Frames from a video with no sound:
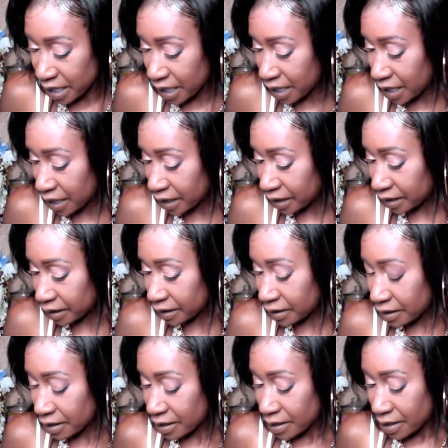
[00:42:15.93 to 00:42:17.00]
And we
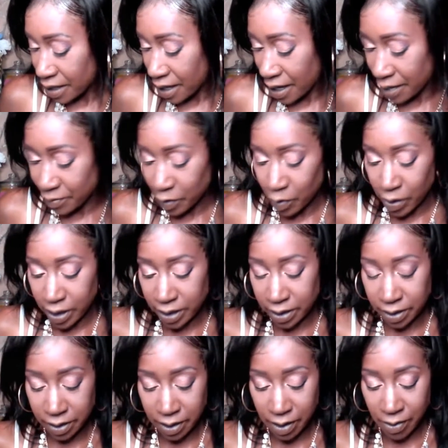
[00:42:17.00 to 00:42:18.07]
will be
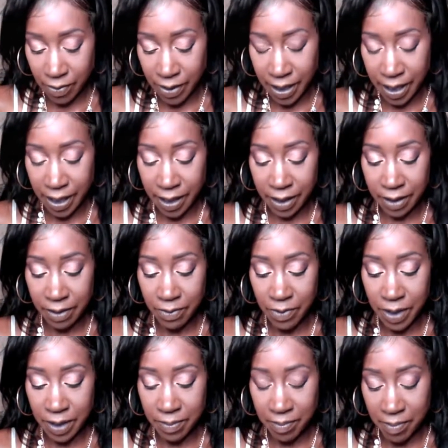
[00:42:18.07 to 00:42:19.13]
done.
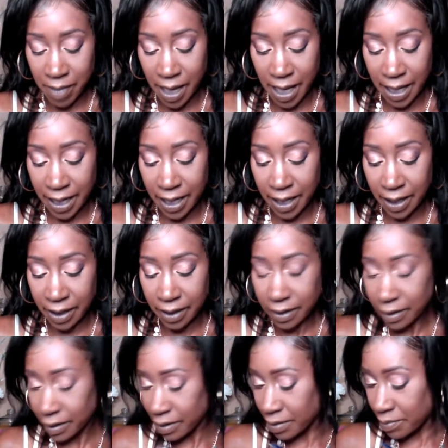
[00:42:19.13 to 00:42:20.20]
I'm going to go
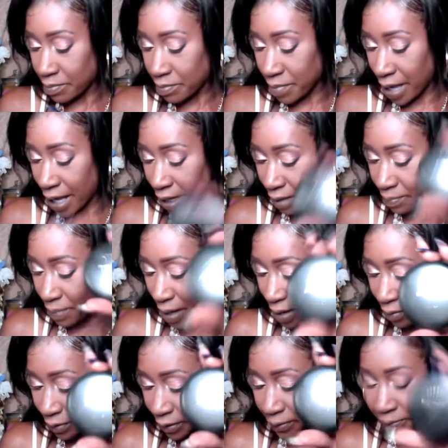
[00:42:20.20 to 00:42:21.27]
in with my
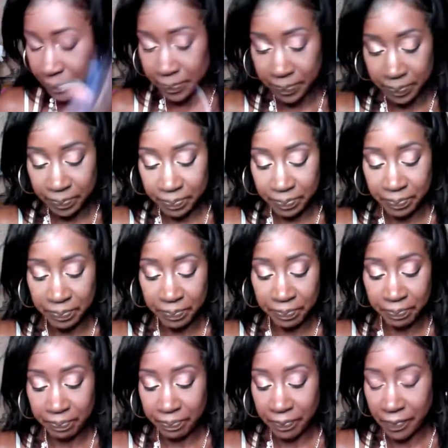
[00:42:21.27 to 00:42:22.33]
uh,
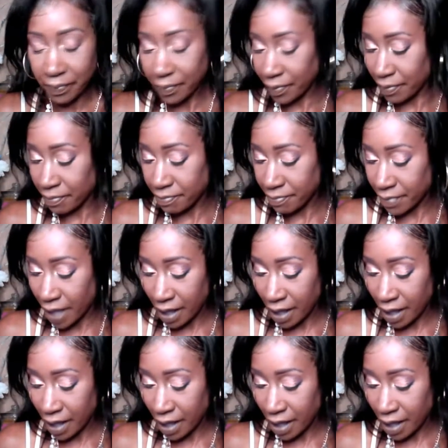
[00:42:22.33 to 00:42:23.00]
MAC powder.